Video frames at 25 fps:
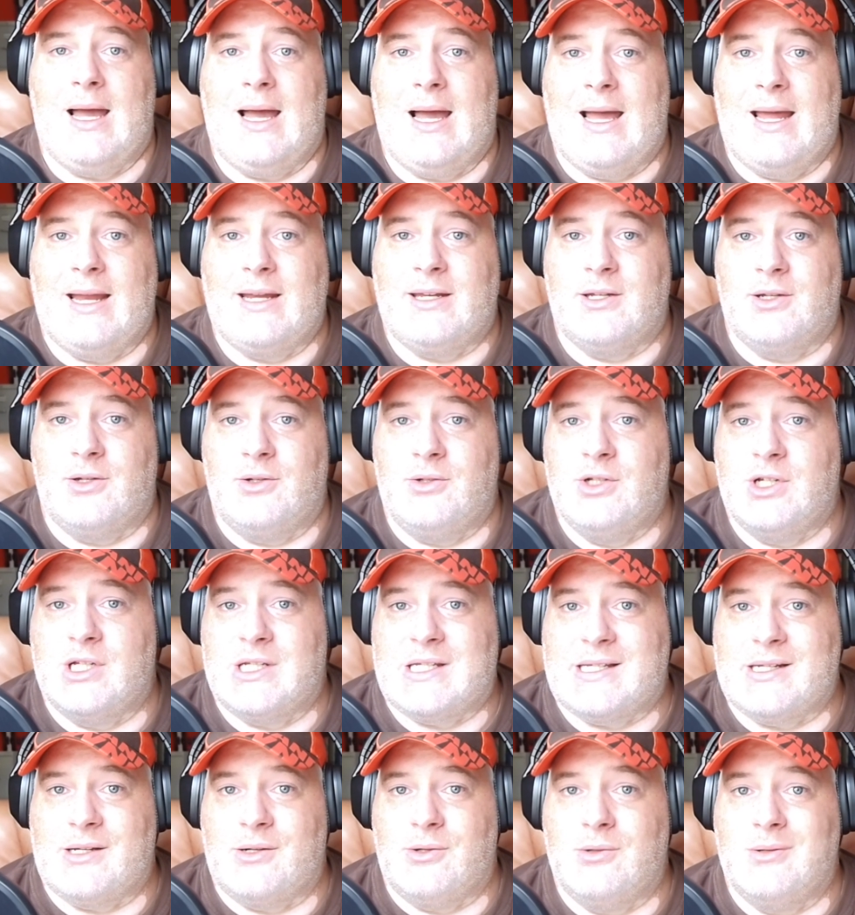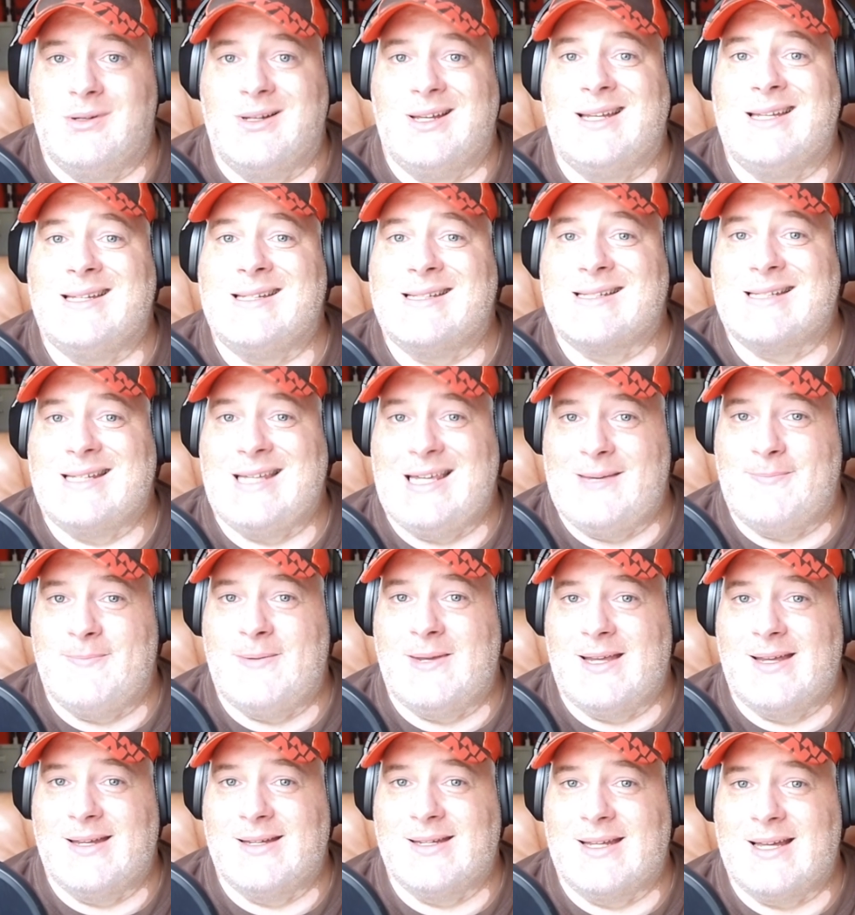I told you so, is
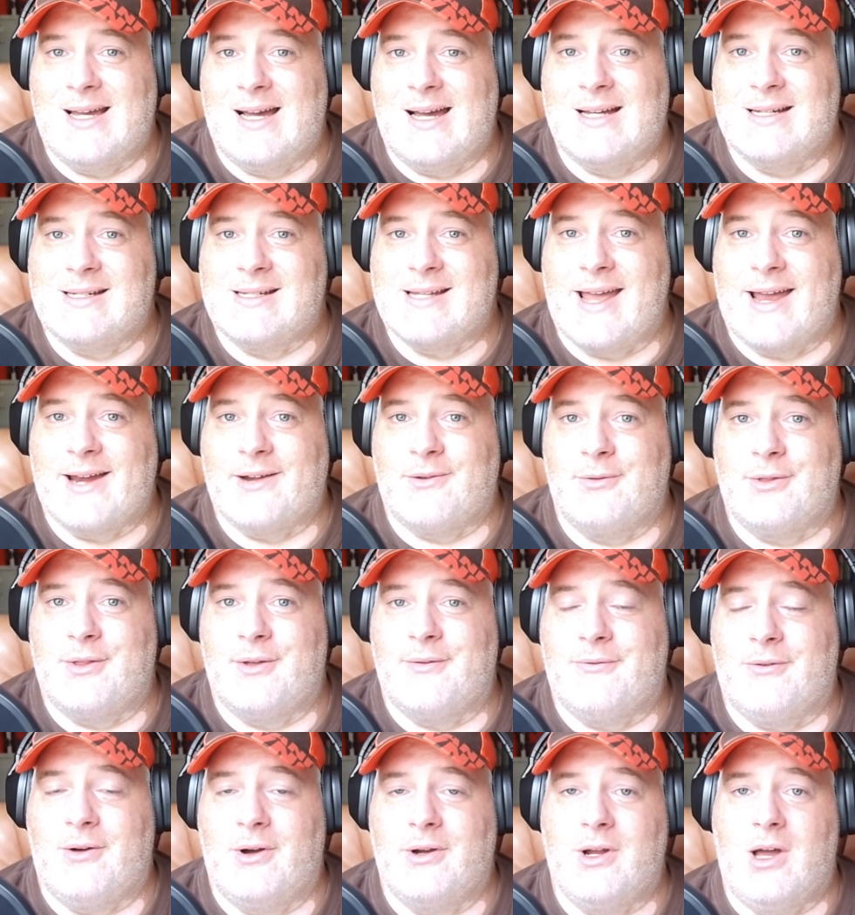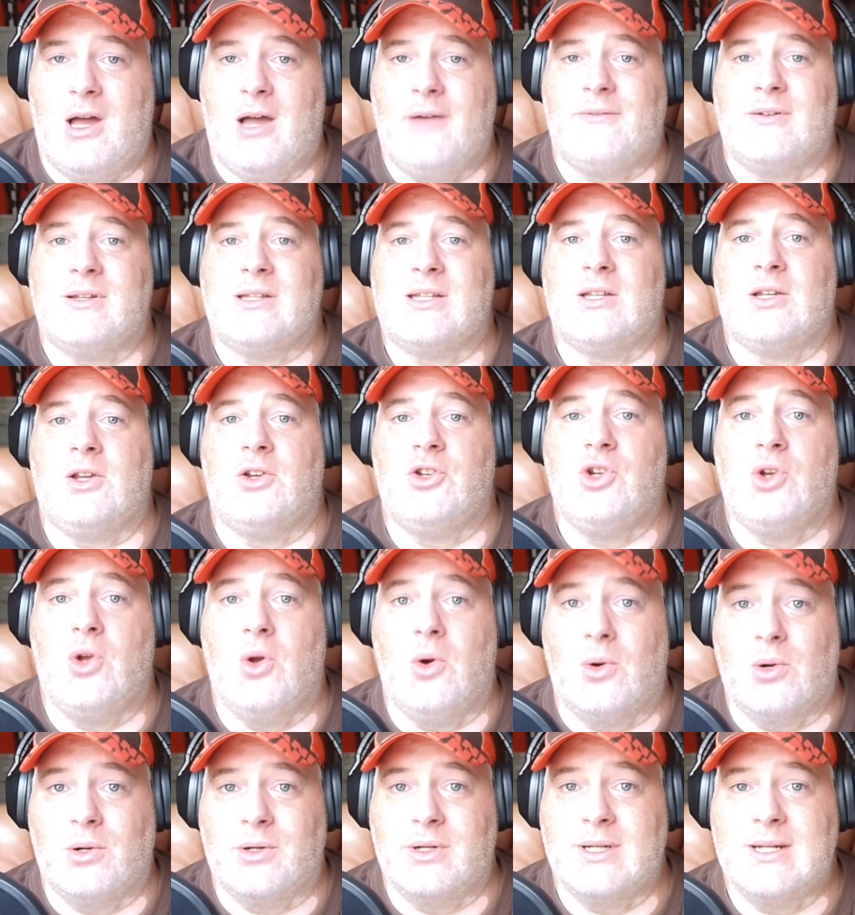keeping in contact with the front office.
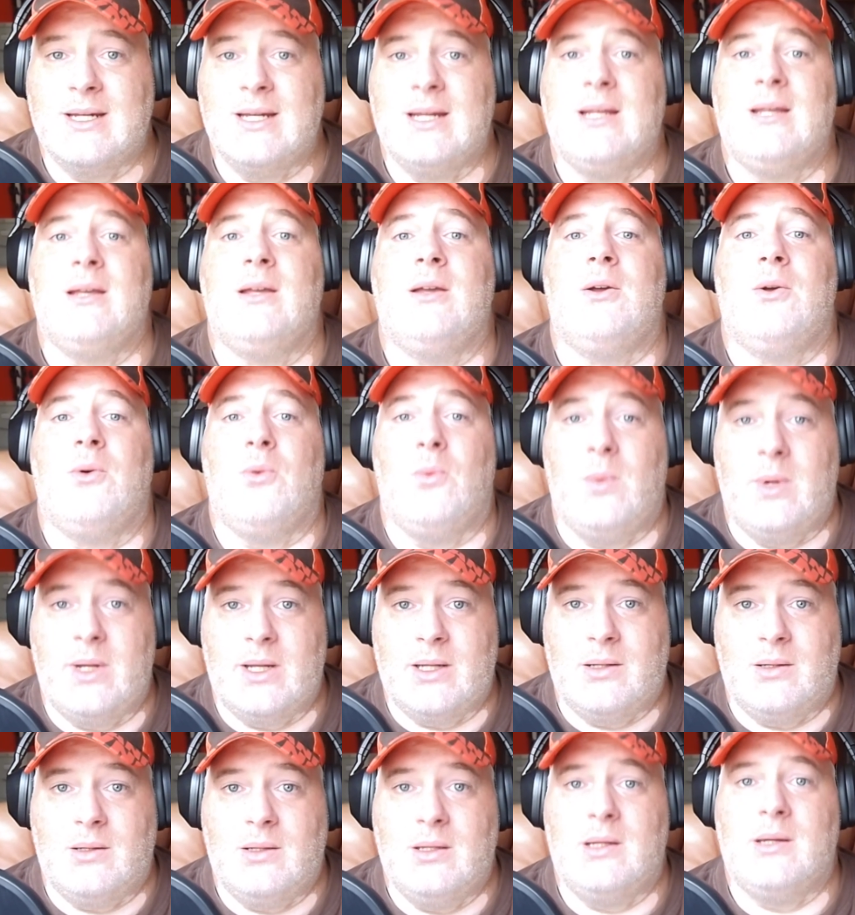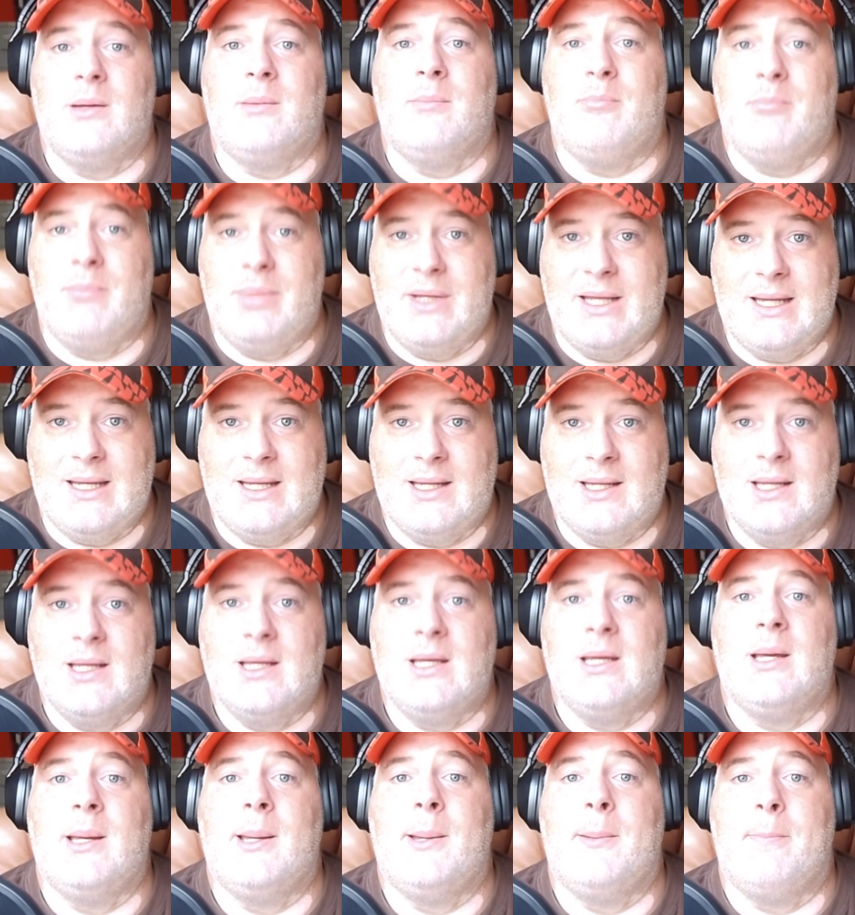Gordon will be
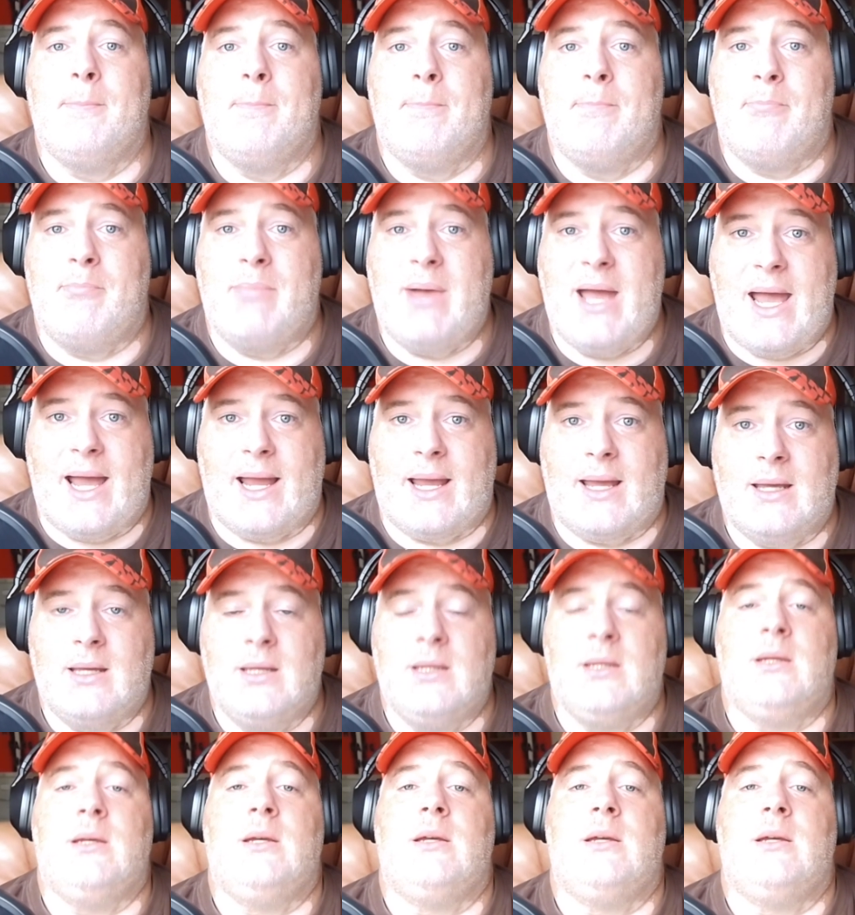back.